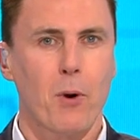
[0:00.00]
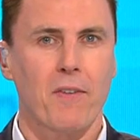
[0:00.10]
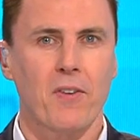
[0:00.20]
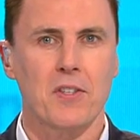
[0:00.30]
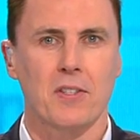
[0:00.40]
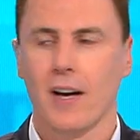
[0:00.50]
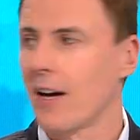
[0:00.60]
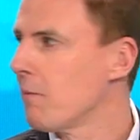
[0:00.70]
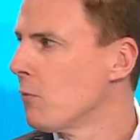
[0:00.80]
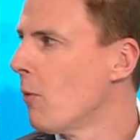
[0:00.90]
breakfast,
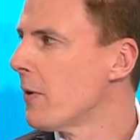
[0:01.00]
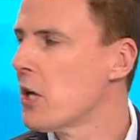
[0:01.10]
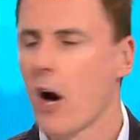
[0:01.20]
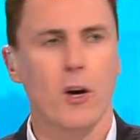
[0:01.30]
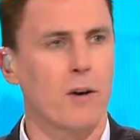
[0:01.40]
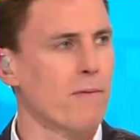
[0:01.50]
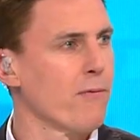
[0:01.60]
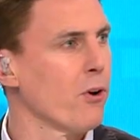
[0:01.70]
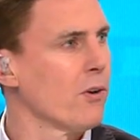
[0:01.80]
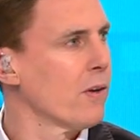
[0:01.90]
uh, normally yogurt and
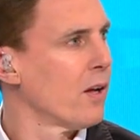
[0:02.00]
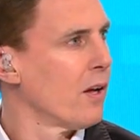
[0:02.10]
fruit